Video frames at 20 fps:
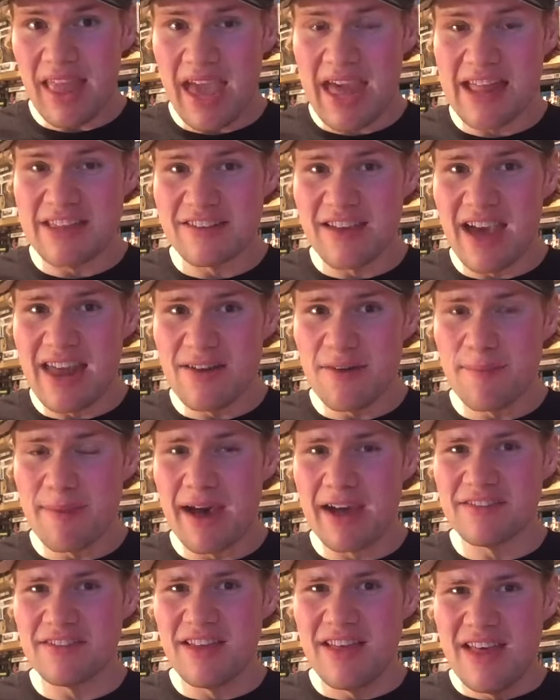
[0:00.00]
And it's kind of
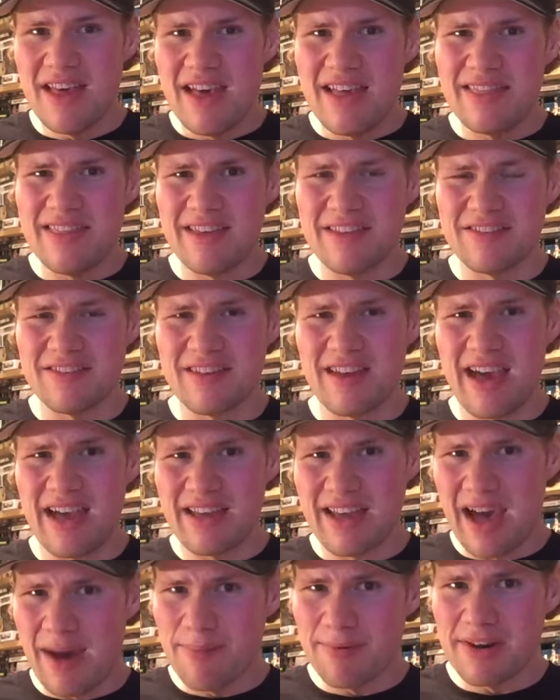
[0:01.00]
about this
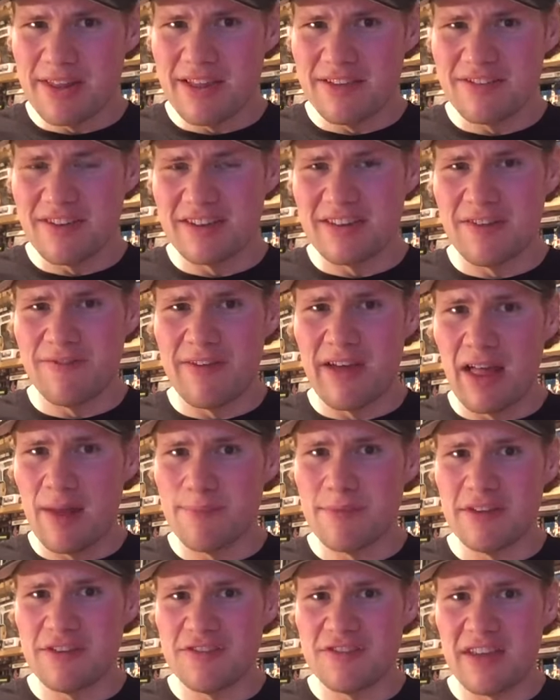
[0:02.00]
company that's like
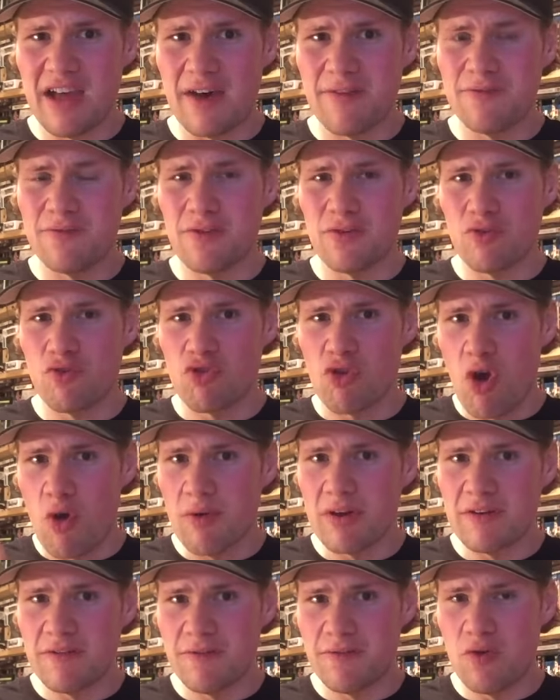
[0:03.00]
developed this stuff for
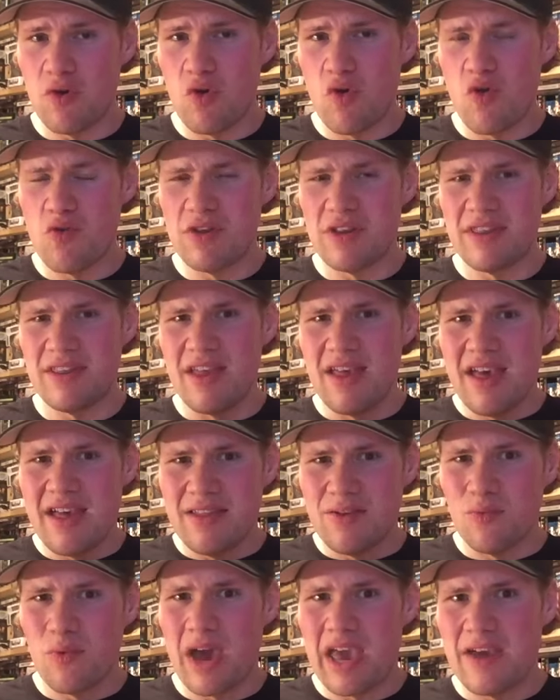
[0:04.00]
growing food and
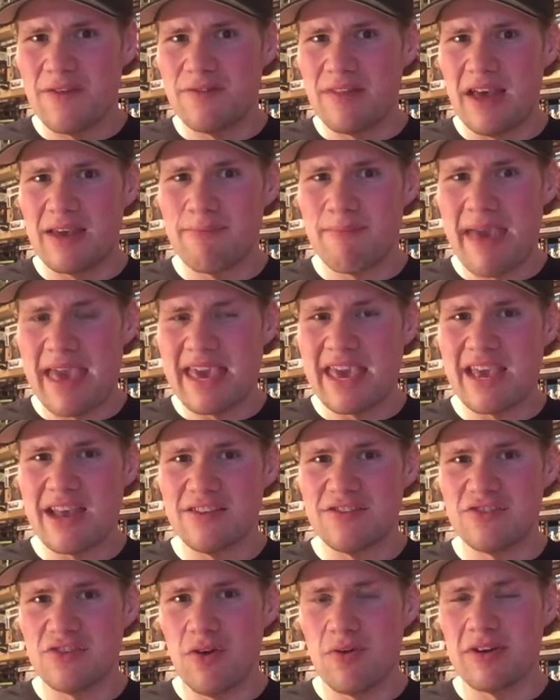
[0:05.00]
way of like making
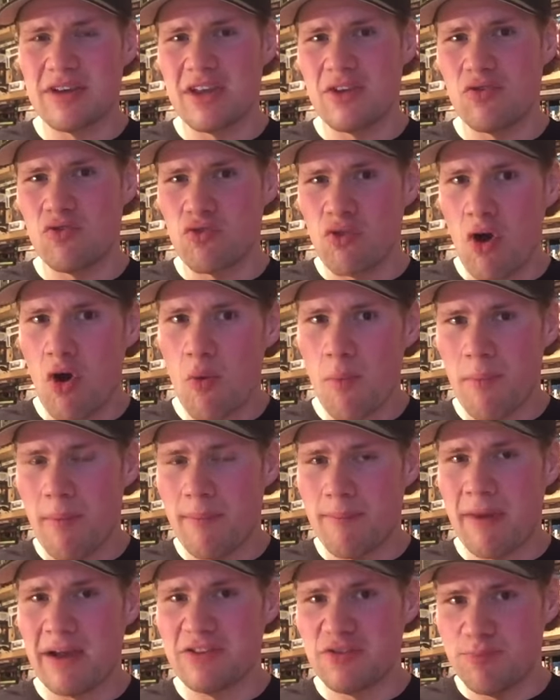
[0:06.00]
it so it can grow
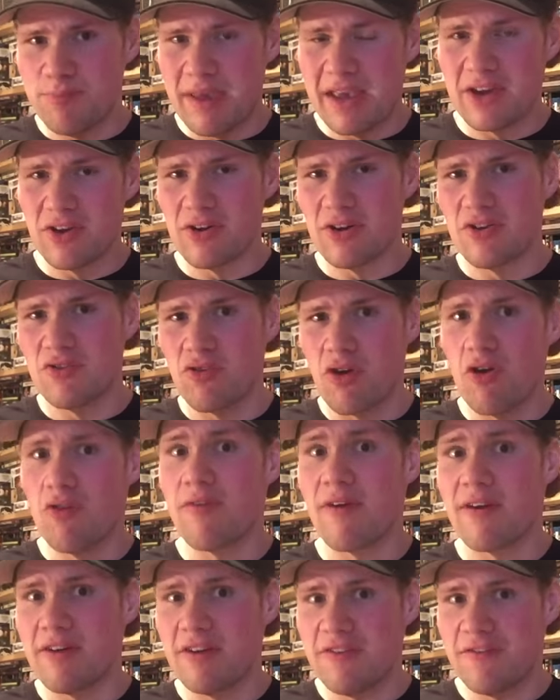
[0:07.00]
much bigger and grow
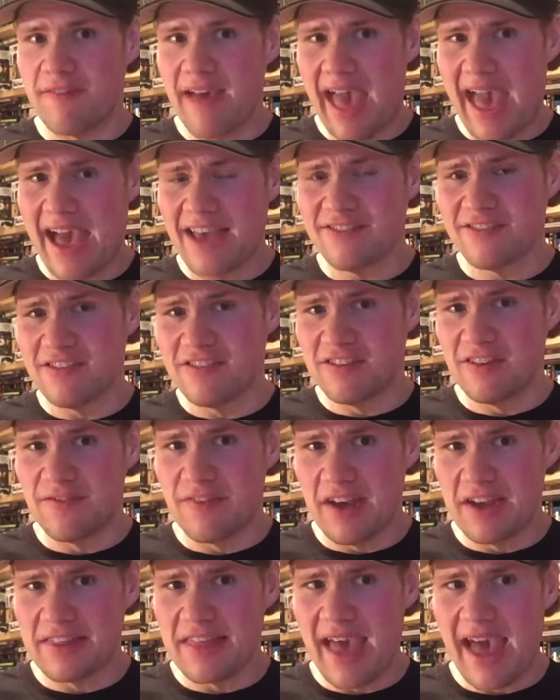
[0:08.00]
very fast and
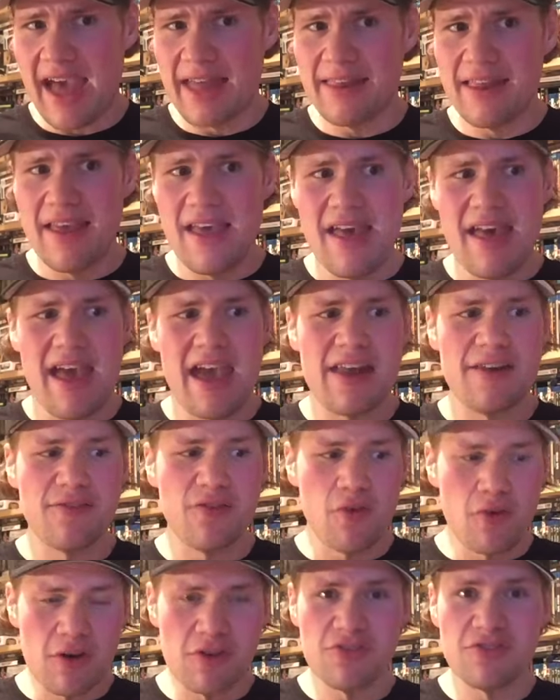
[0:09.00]
stuff like that. And of
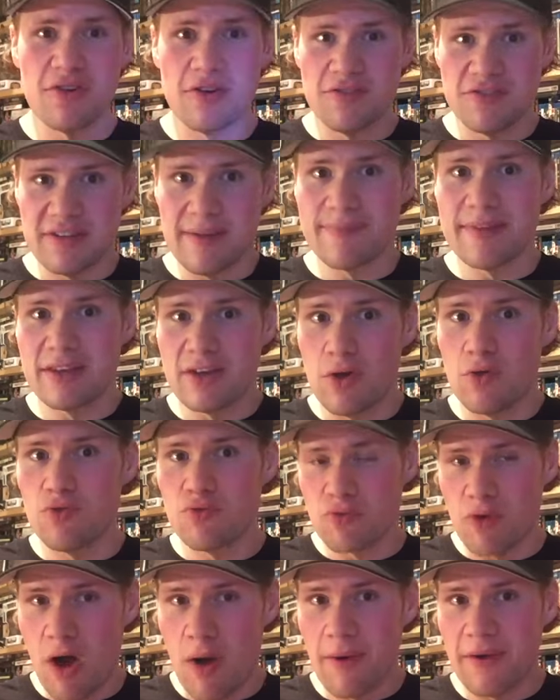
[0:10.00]
course, though, something
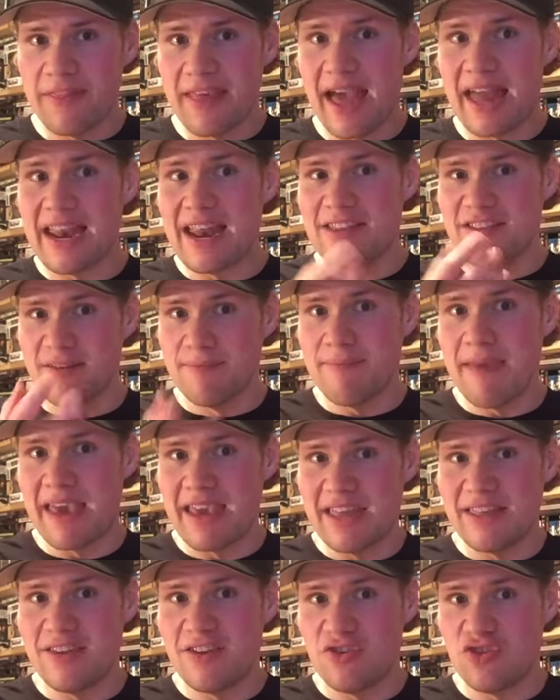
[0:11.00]
goes wrong with that. It ends up
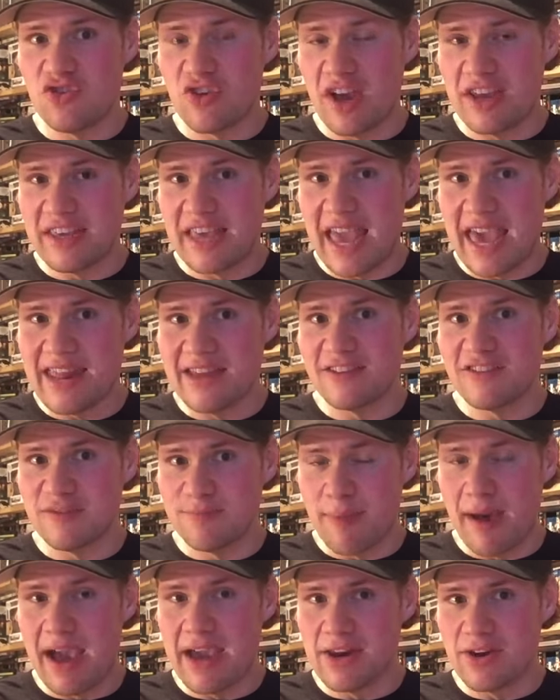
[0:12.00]
making these gigantic
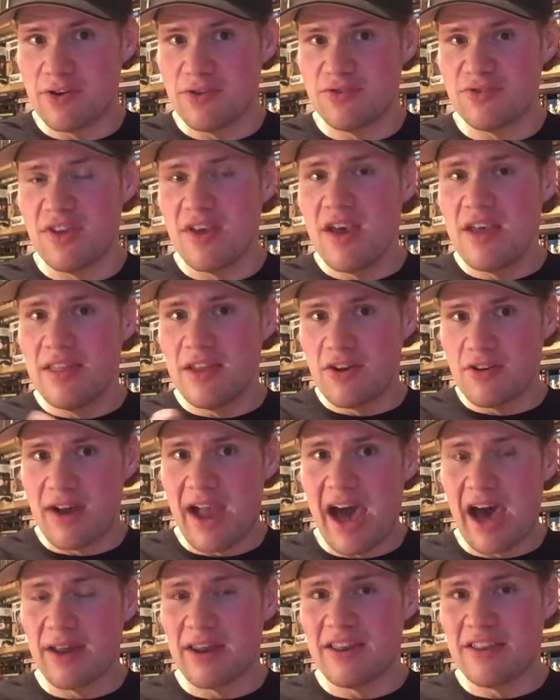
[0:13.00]
spiders that are
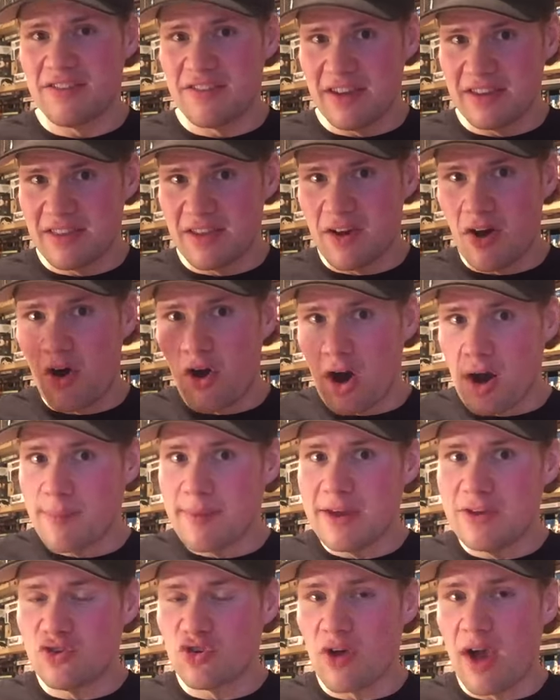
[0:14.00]
out, and it's like the
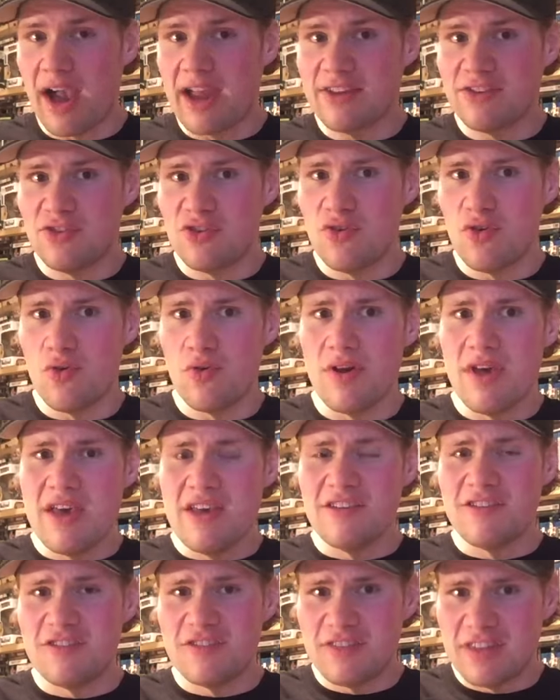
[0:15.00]
army trying to
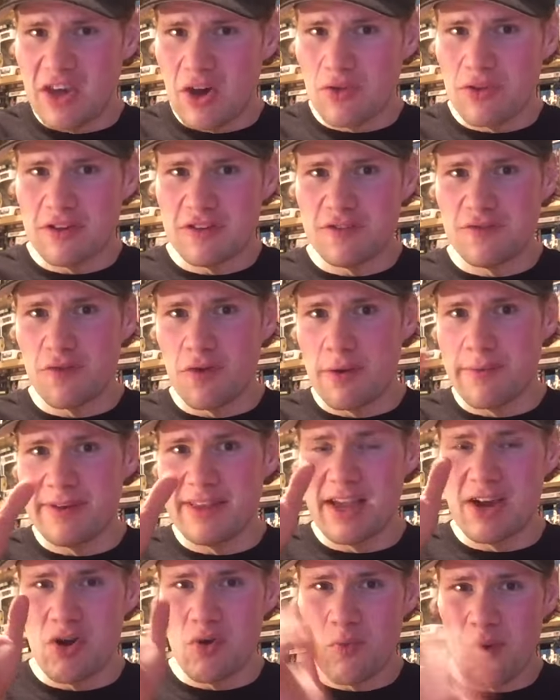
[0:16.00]
steal this
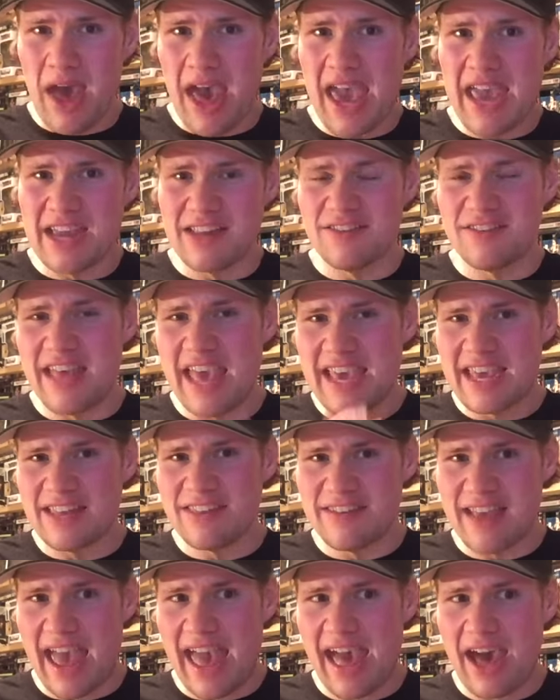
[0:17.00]
formula away and take
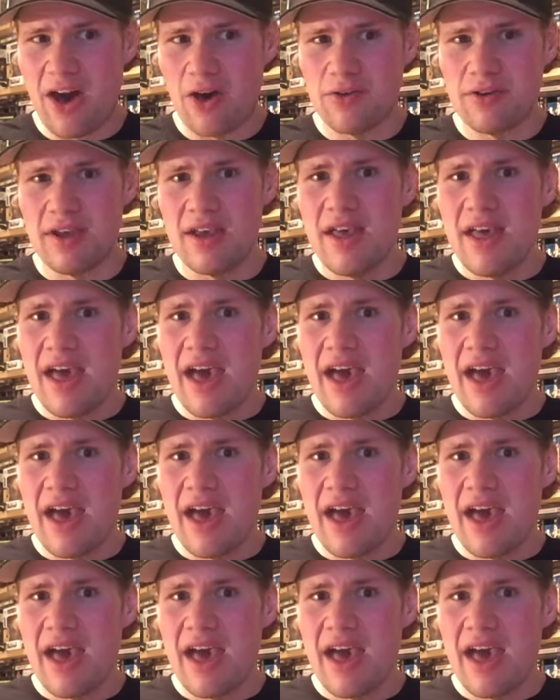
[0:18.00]
it down.